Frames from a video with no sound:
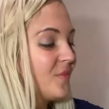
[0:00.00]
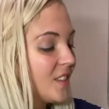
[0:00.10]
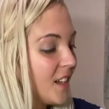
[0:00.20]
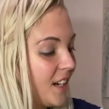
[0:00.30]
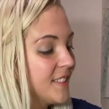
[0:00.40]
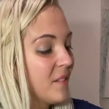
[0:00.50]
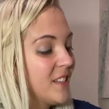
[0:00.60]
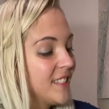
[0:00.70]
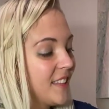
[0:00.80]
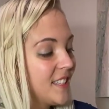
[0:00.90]
right, so I'm
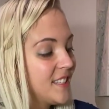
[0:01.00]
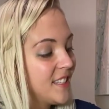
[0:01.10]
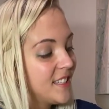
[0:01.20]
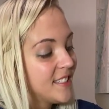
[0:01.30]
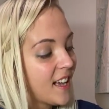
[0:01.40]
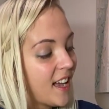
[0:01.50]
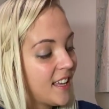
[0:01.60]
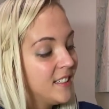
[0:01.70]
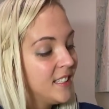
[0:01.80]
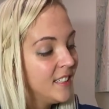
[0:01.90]
gonna set this to the
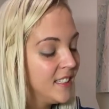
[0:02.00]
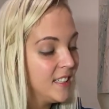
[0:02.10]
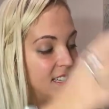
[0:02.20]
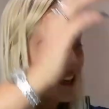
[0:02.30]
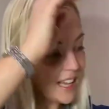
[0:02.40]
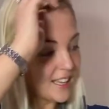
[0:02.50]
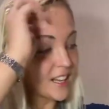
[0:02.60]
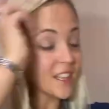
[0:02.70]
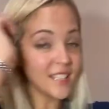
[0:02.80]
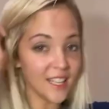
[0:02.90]
side
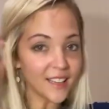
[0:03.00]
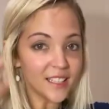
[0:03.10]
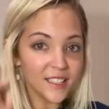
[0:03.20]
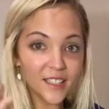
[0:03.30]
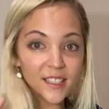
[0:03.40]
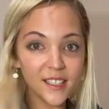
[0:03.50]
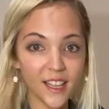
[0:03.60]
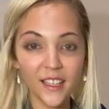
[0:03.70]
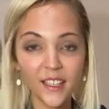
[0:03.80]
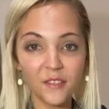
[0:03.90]
and I'll take that to the
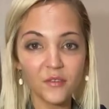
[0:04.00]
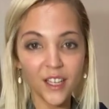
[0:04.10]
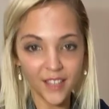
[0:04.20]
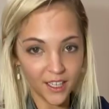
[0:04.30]
sink and run